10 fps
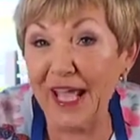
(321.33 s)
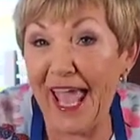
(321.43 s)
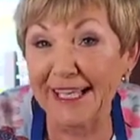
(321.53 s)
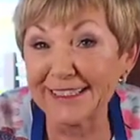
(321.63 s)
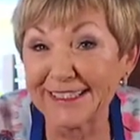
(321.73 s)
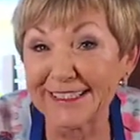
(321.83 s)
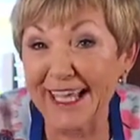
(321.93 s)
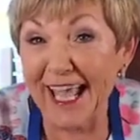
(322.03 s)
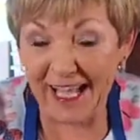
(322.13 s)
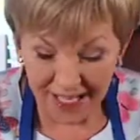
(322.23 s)
house
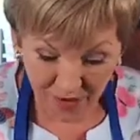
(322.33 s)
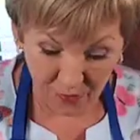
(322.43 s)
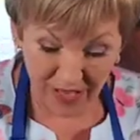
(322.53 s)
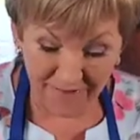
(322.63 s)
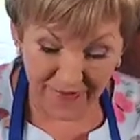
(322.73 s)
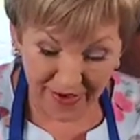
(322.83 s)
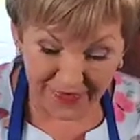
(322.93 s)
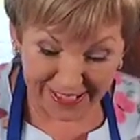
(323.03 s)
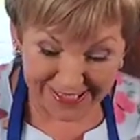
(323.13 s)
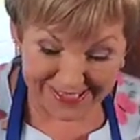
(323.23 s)
today. We're
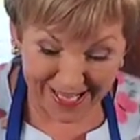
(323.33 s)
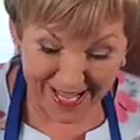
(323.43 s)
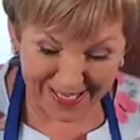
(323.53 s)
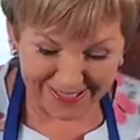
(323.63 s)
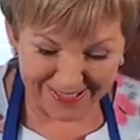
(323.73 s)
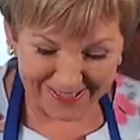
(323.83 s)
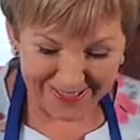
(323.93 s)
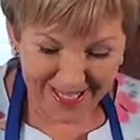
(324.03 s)
very excited.